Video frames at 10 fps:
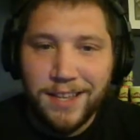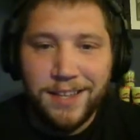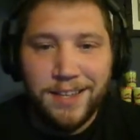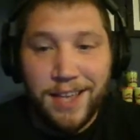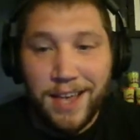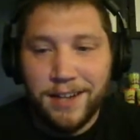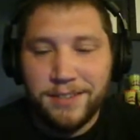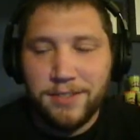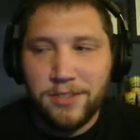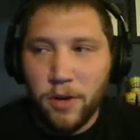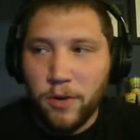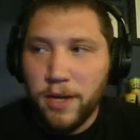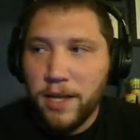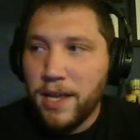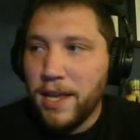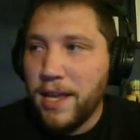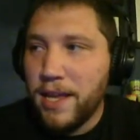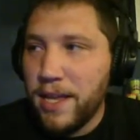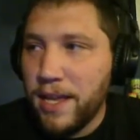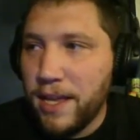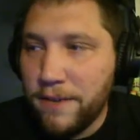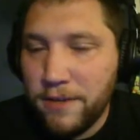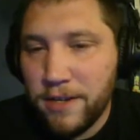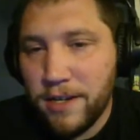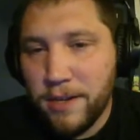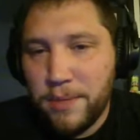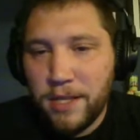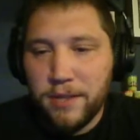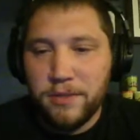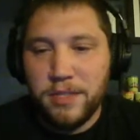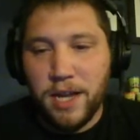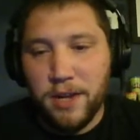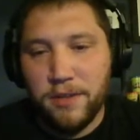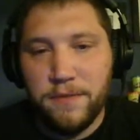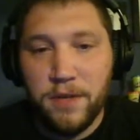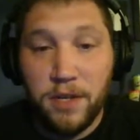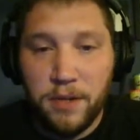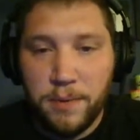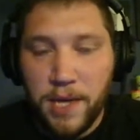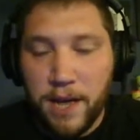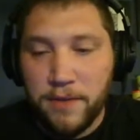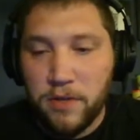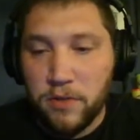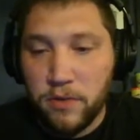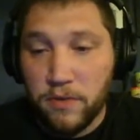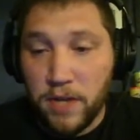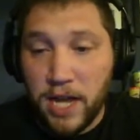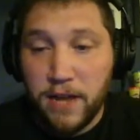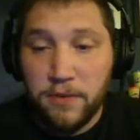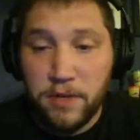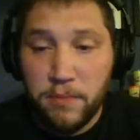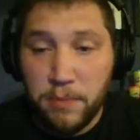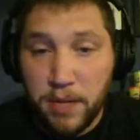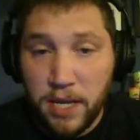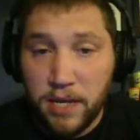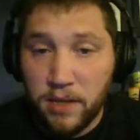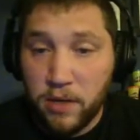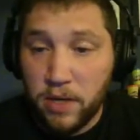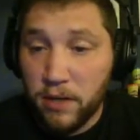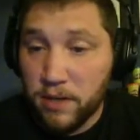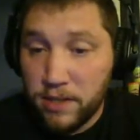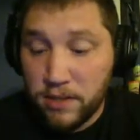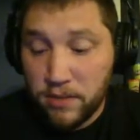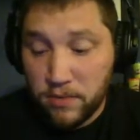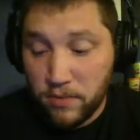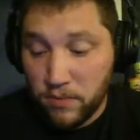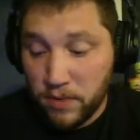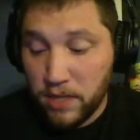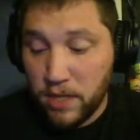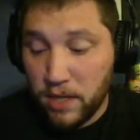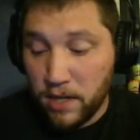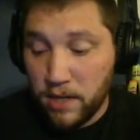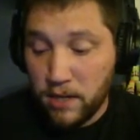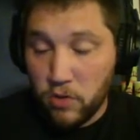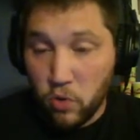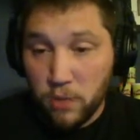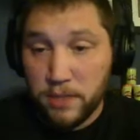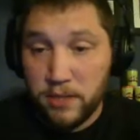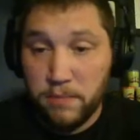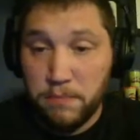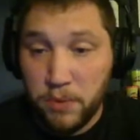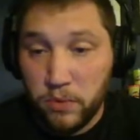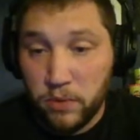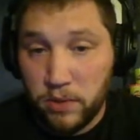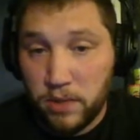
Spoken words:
Yeah, so if you're going to be losing health, if you're going to be having to do a revive, or you're going to be playing at low health, this is really an enormous boost.